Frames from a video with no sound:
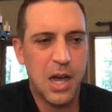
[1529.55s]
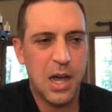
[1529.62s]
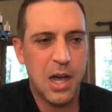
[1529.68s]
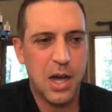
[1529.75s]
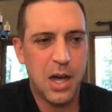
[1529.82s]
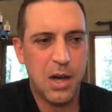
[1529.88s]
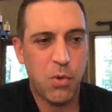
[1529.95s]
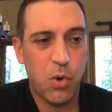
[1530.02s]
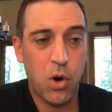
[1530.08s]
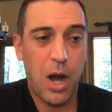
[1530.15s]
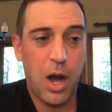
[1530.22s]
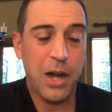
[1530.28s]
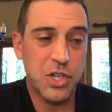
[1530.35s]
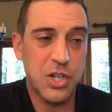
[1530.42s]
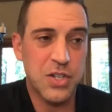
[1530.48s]
or
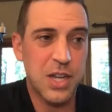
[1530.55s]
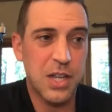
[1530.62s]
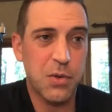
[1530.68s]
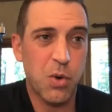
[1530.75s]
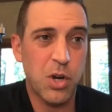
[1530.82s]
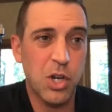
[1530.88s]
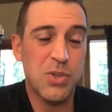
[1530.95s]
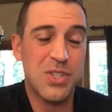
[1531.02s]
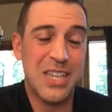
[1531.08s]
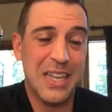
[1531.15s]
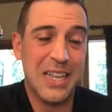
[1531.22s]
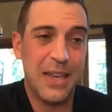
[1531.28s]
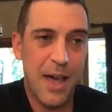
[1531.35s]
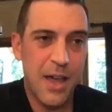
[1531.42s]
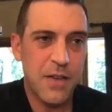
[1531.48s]
I should say, what you see a
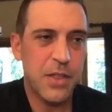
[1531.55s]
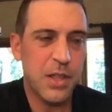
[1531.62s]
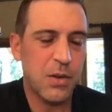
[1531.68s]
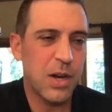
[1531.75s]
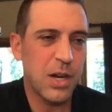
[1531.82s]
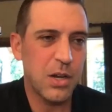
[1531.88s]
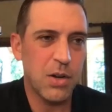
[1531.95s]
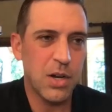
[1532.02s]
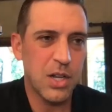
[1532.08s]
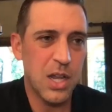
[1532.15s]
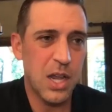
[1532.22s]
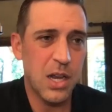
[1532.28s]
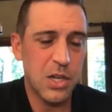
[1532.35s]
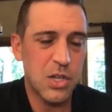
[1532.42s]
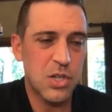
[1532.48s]
lot of in the credit union
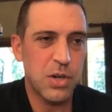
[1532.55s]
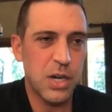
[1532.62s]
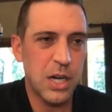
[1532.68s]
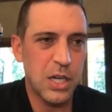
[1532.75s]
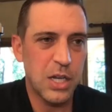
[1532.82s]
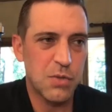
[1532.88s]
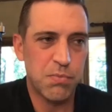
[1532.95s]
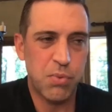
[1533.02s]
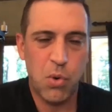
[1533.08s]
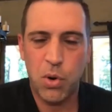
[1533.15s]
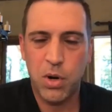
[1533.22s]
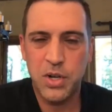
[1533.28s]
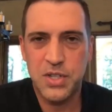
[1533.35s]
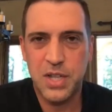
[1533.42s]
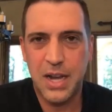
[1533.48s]
industry is
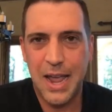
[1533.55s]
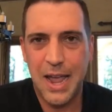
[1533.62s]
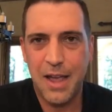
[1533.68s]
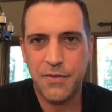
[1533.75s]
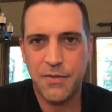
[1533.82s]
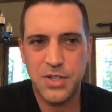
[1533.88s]
boards that have